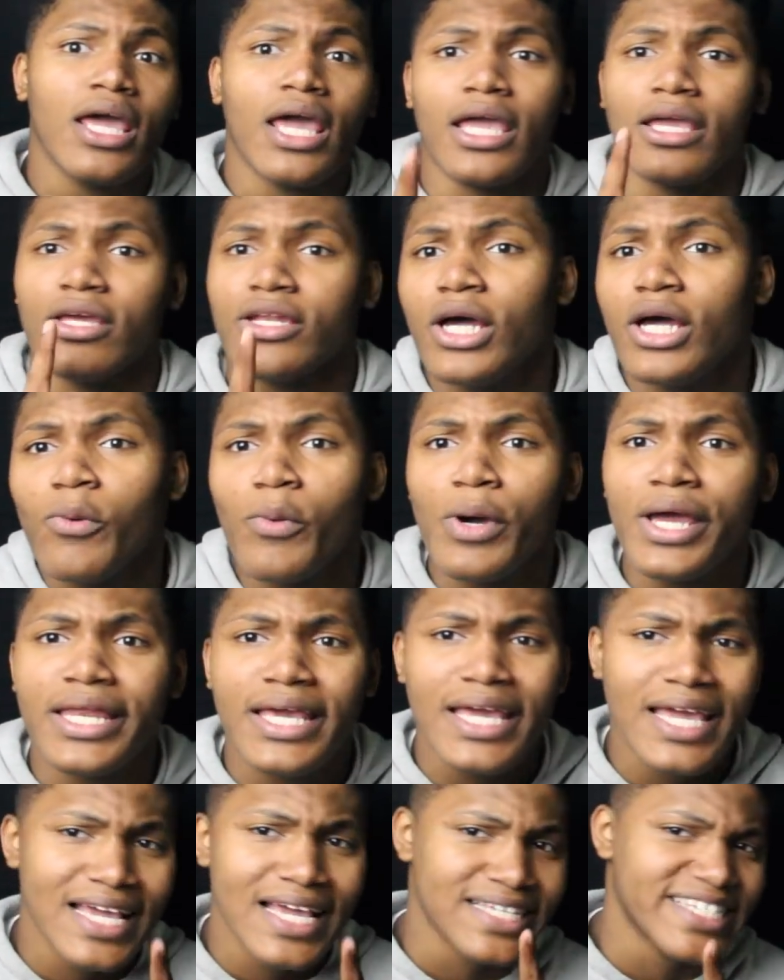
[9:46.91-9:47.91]
And you know
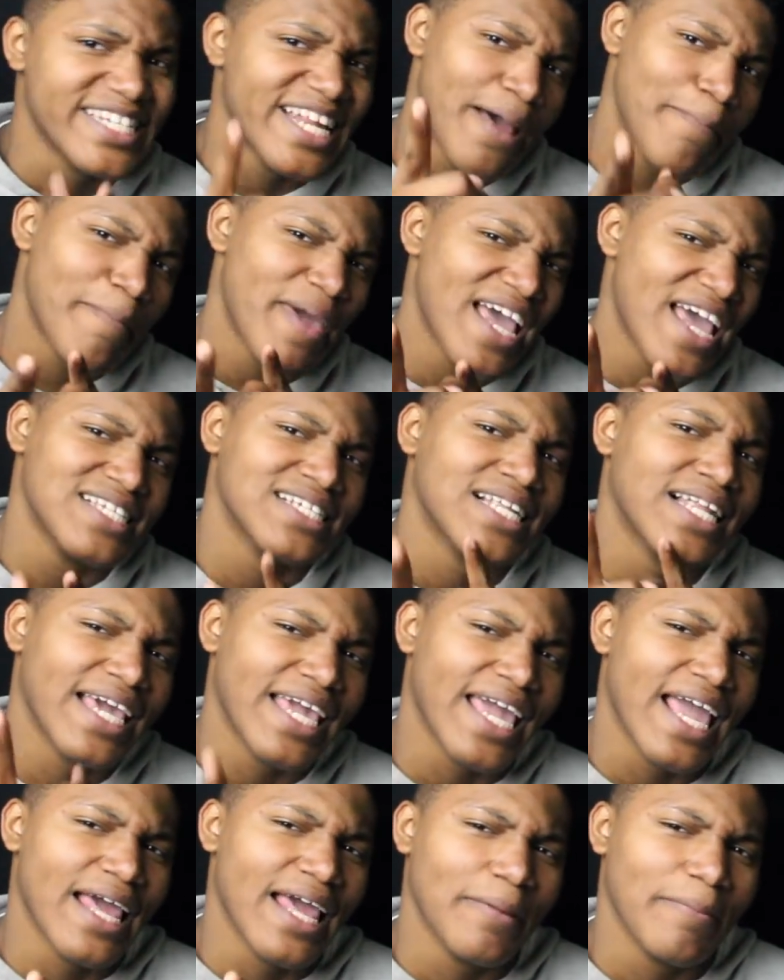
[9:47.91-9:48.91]
what? It's not bad to
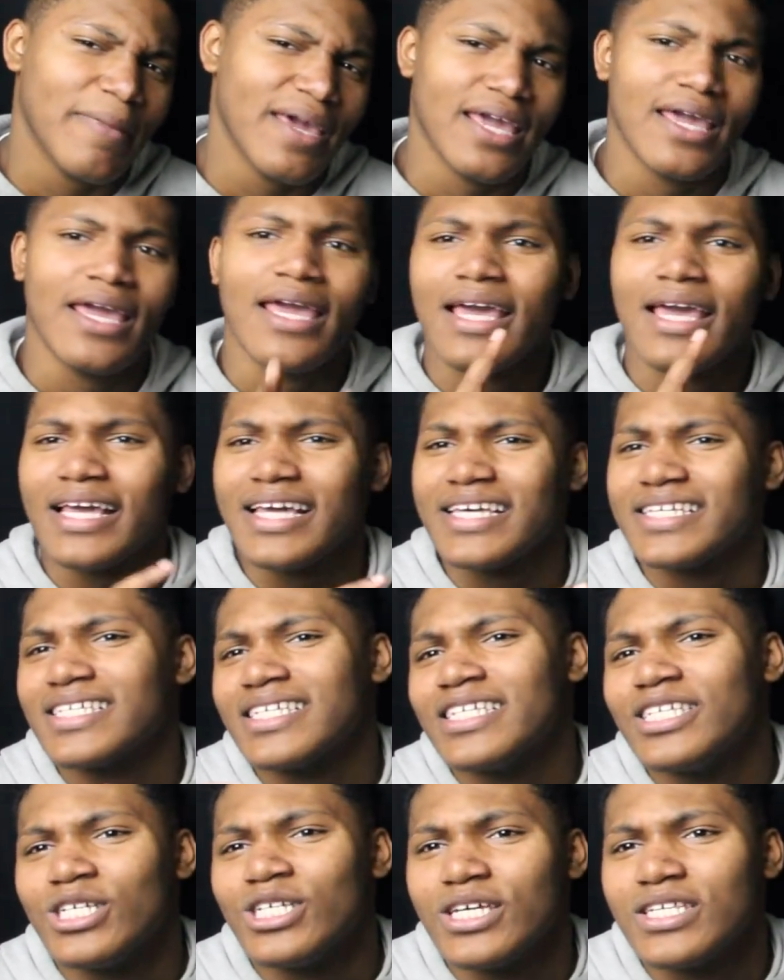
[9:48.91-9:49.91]
like anime,
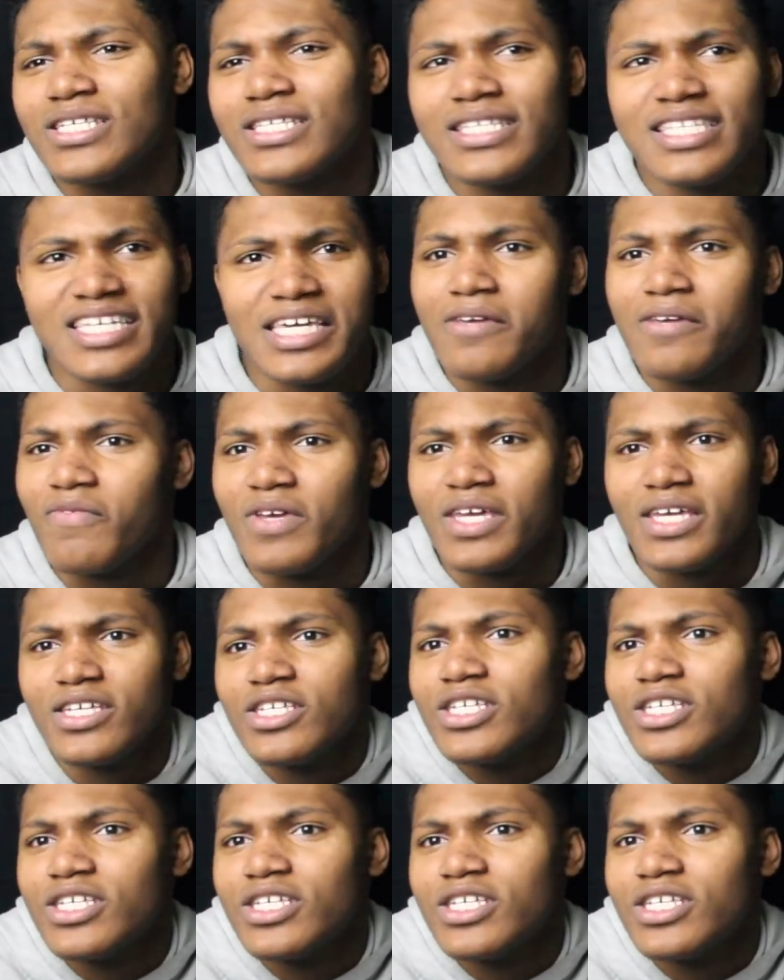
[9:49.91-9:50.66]
because it's just TV.